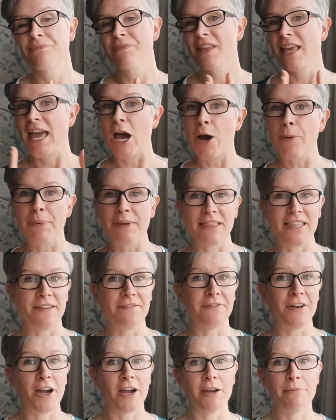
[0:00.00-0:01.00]
helping the
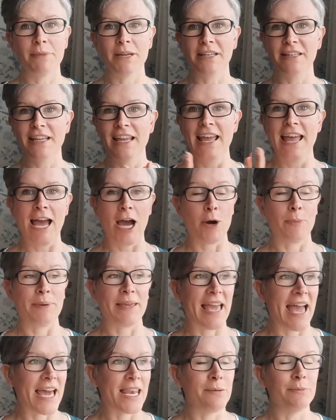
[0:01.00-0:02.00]
environment, helping
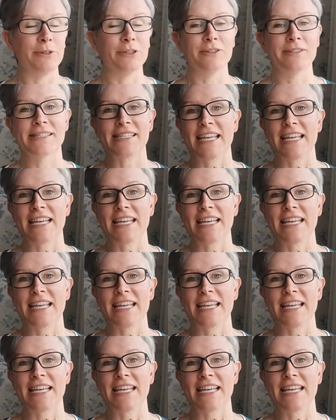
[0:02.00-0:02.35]
animals.